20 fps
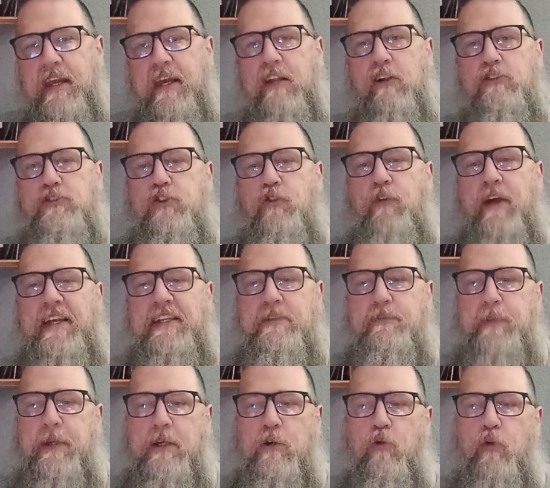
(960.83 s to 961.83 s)
It also
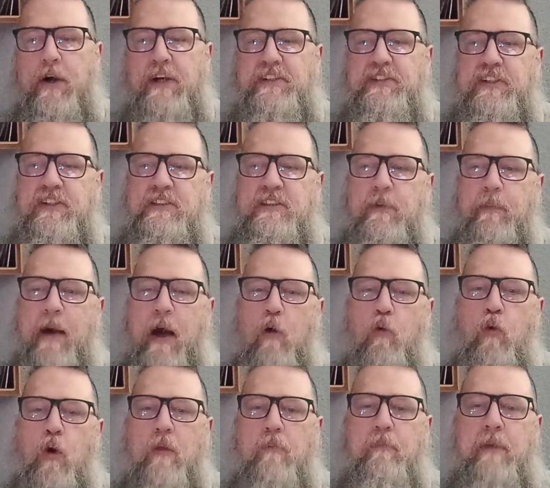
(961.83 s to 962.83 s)
raised big questions
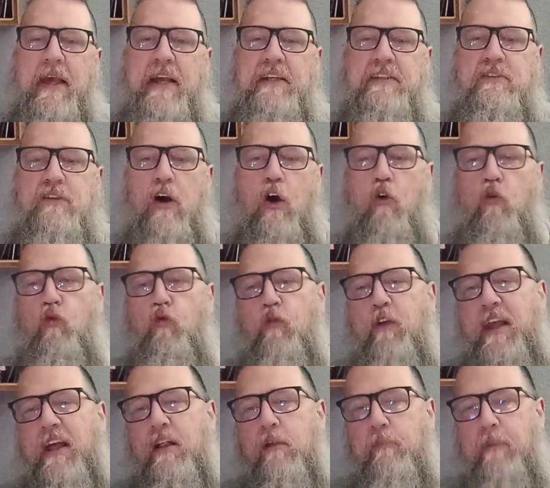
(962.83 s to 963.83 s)
about what makes a
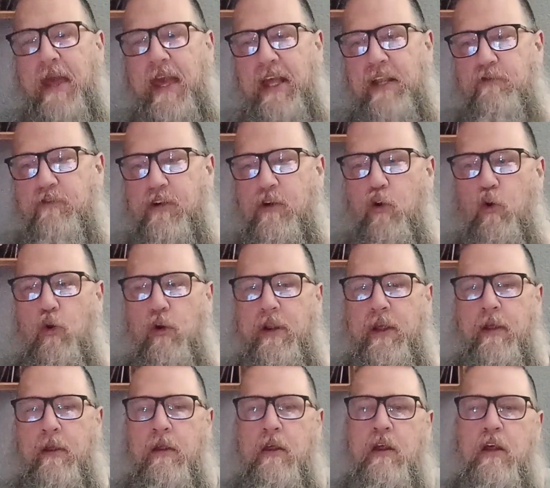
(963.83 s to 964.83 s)
real band
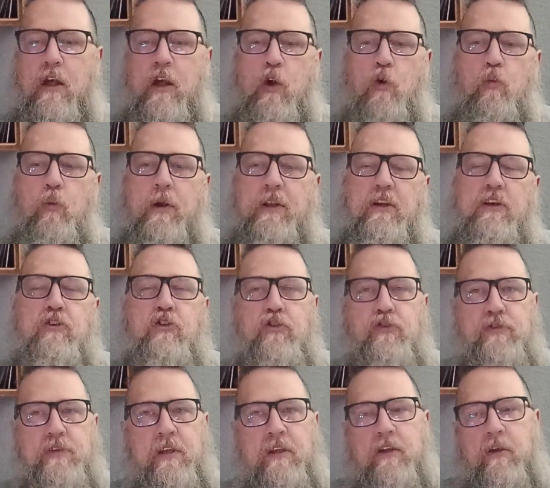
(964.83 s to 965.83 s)
recording when you're
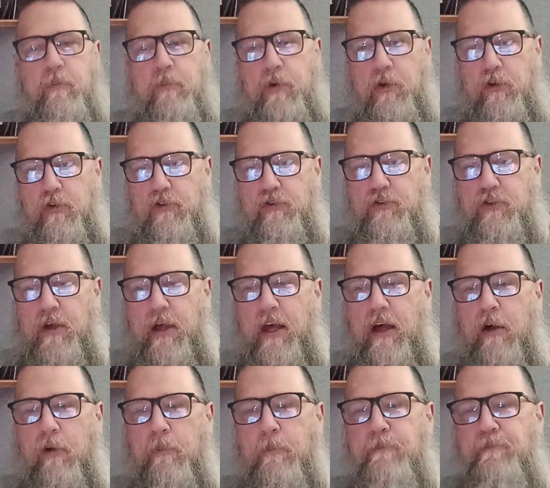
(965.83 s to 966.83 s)
using computers to
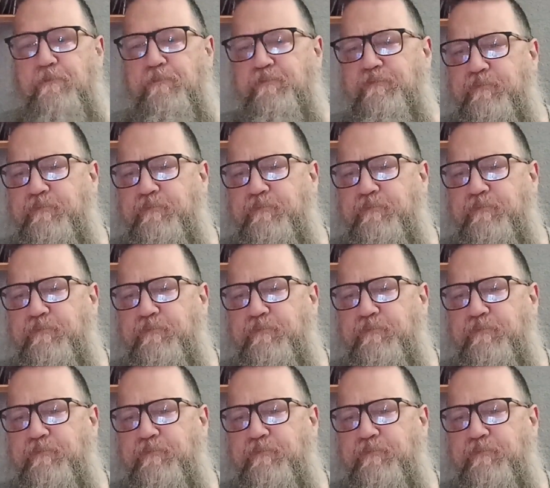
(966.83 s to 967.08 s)
help.